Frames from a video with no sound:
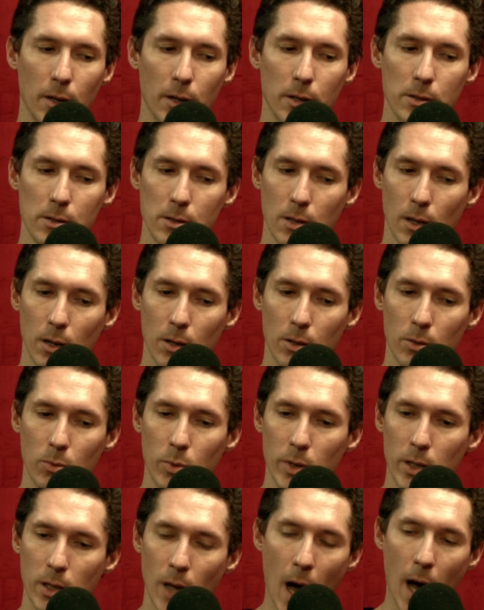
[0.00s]
So
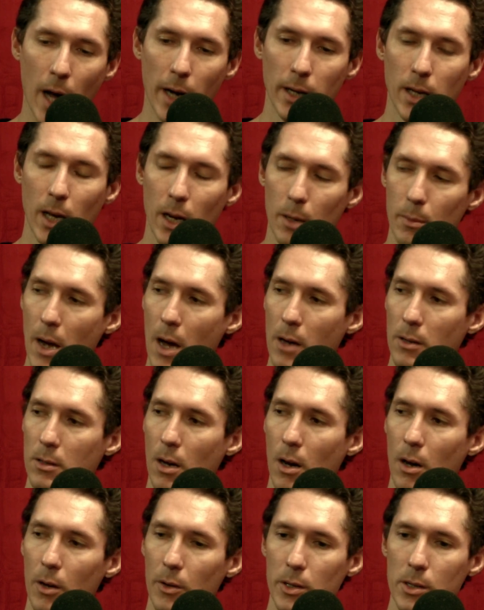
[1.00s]
we got to get him out
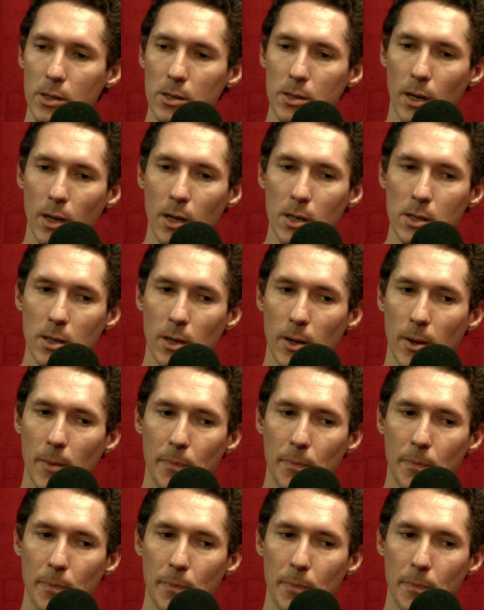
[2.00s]
to all these cities,